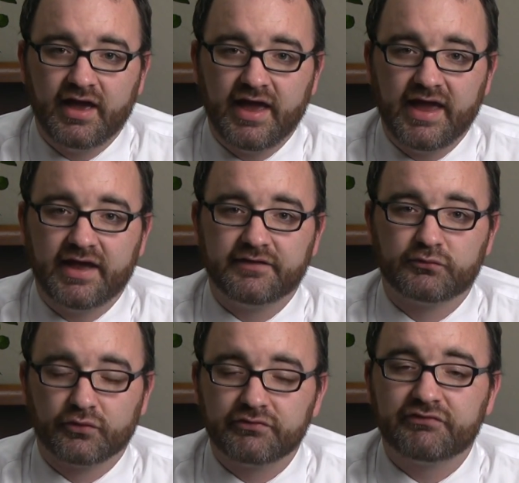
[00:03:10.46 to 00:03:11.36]
and
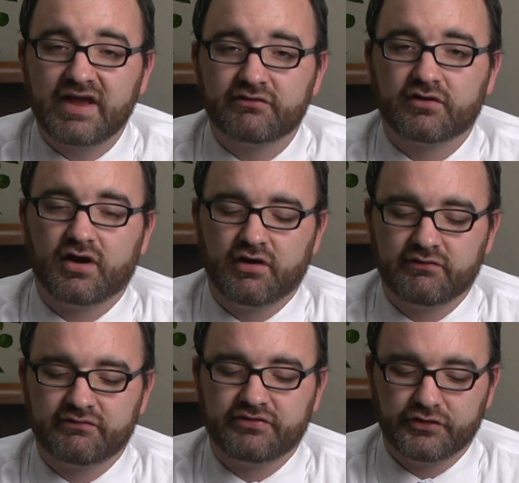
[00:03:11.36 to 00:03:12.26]
ruled in favor
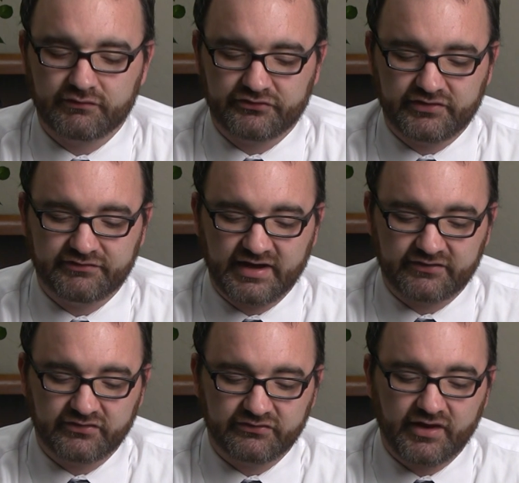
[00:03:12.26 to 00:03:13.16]
of the University of
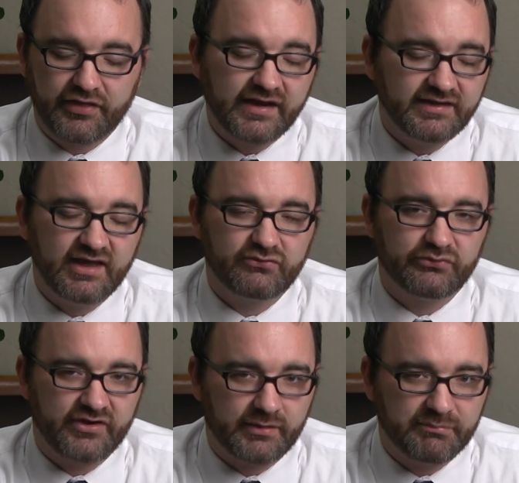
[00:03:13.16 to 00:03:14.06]
Texas. Now, that case
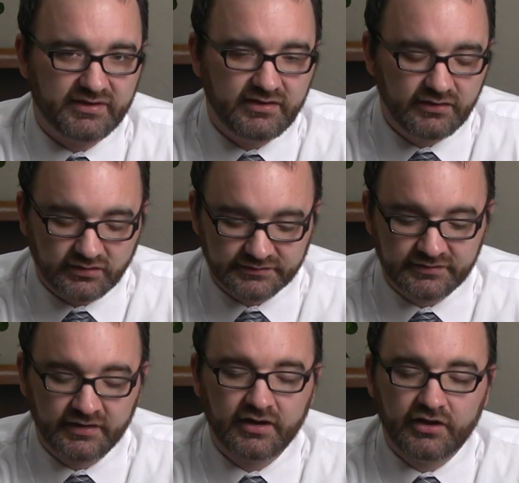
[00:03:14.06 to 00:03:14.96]
was then
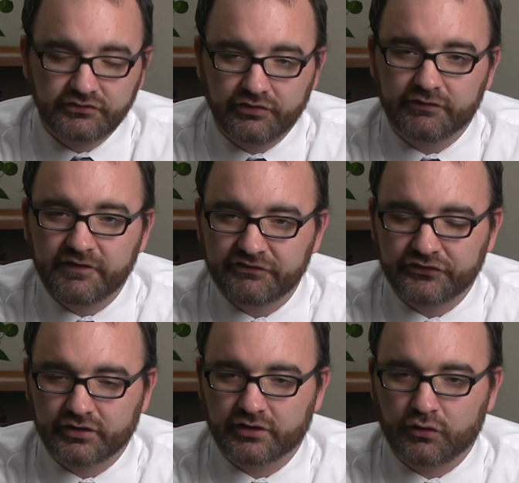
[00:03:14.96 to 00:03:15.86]
appealed to the Fifth
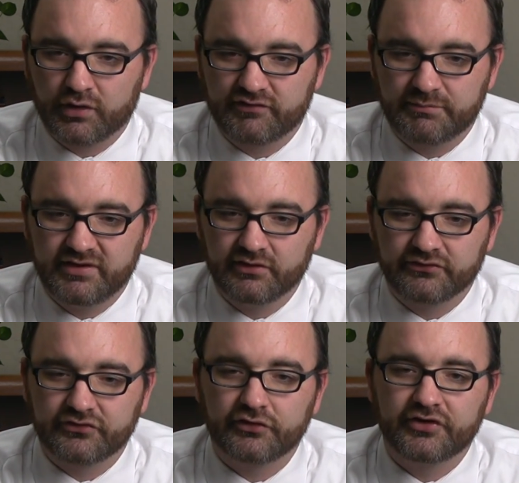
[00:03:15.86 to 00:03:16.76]
Circuit Court of
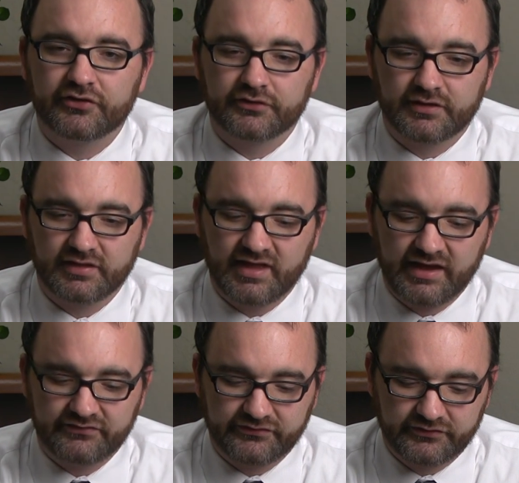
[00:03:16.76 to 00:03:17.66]
Appeals early
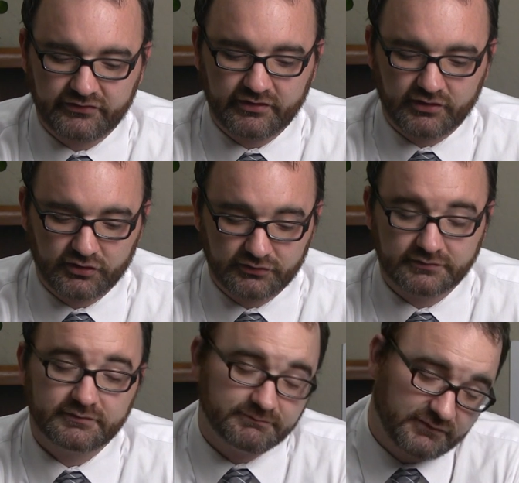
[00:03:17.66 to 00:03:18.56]
last
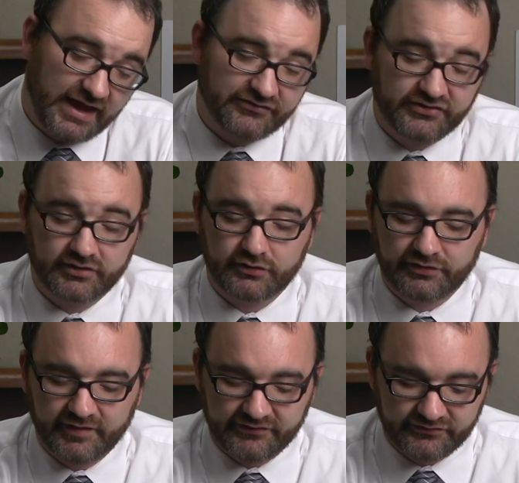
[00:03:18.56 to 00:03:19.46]

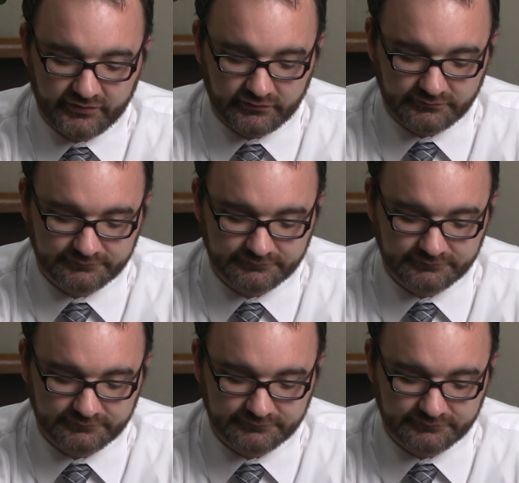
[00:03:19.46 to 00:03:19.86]
year.